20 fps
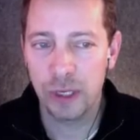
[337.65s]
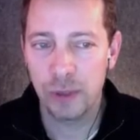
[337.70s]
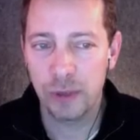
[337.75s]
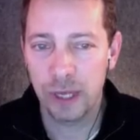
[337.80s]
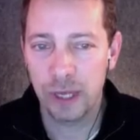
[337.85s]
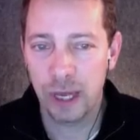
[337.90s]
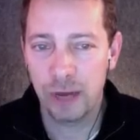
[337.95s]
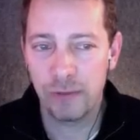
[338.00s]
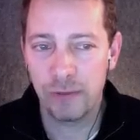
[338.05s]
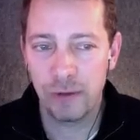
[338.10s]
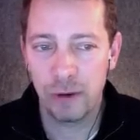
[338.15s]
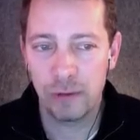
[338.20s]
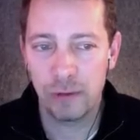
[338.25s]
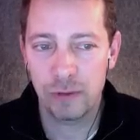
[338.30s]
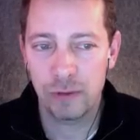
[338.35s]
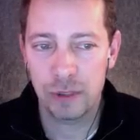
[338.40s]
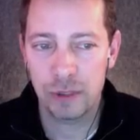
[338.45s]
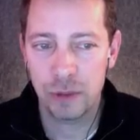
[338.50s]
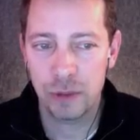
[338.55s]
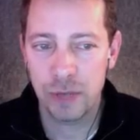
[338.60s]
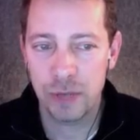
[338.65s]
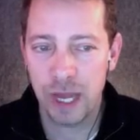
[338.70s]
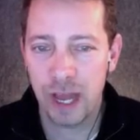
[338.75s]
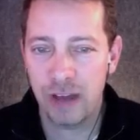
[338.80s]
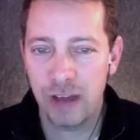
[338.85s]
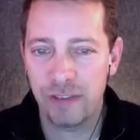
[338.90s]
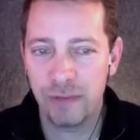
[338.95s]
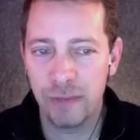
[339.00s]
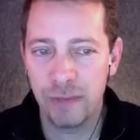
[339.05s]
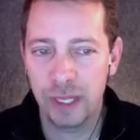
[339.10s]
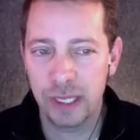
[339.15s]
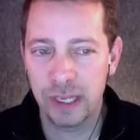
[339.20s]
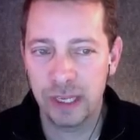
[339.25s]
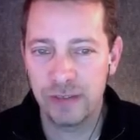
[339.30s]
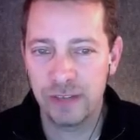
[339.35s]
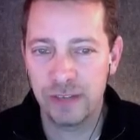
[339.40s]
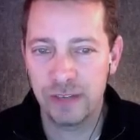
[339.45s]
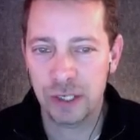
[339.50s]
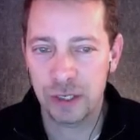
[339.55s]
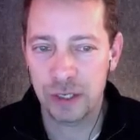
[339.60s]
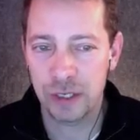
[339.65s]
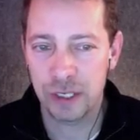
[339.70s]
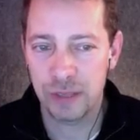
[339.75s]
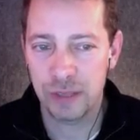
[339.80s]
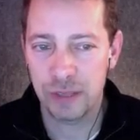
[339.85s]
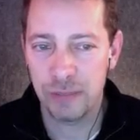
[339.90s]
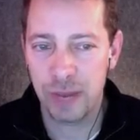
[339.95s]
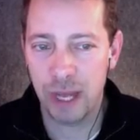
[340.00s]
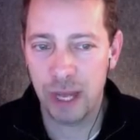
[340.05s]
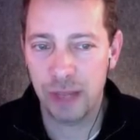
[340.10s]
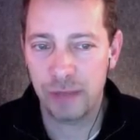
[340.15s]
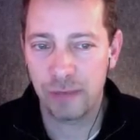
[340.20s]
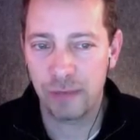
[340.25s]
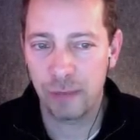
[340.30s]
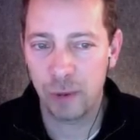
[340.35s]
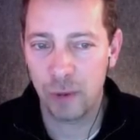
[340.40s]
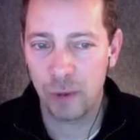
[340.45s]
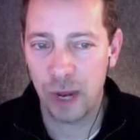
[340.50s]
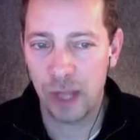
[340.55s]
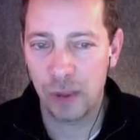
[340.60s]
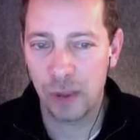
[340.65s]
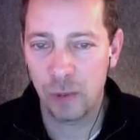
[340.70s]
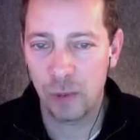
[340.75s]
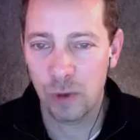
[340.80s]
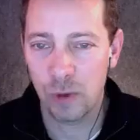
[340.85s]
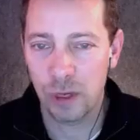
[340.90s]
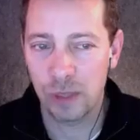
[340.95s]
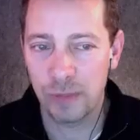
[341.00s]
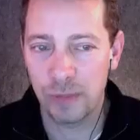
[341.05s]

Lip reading: We have over 2.5 million visitors a month from around the world,